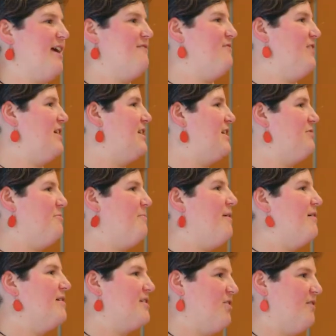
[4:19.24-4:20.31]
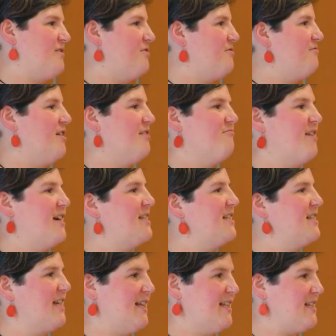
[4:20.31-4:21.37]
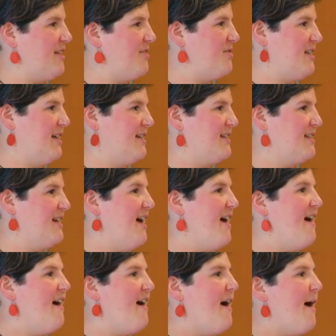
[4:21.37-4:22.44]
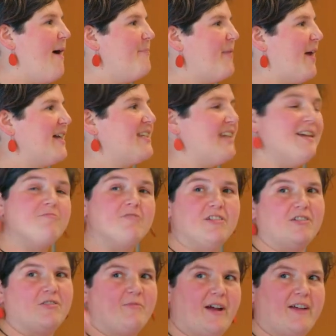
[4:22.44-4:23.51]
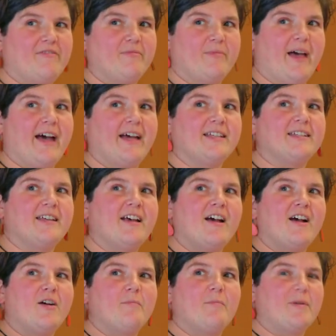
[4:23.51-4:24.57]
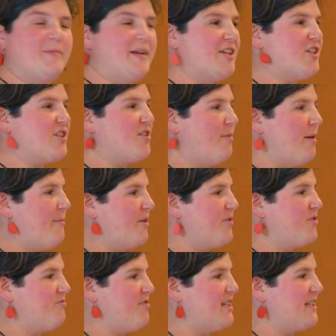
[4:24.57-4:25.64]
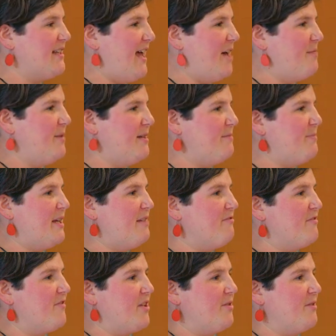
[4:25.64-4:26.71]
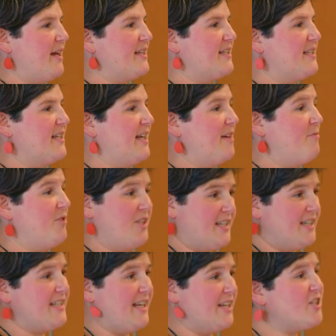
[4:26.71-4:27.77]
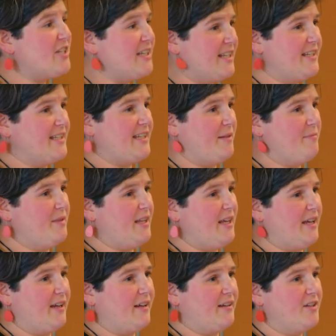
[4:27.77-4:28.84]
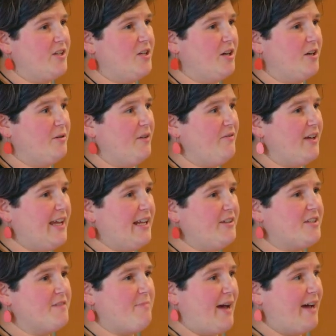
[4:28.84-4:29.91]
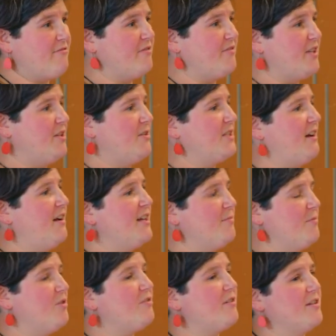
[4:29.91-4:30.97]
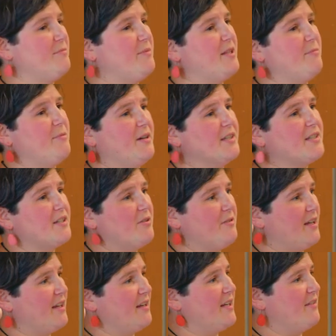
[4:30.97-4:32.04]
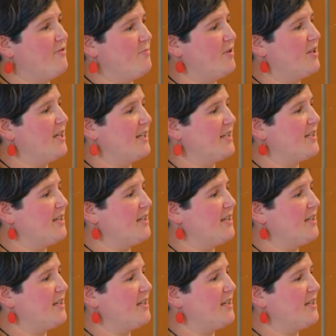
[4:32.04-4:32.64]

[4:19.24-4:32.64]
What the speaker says: get invited to a party, you have to have the right rating to get into those things. I say we're a long way from that, but I mean, I just got my most recent Airbnb review yesterday, which is essentially the same thing. You know, if I get lots of bad reviews, I am not going to be the person who they're going to give a booking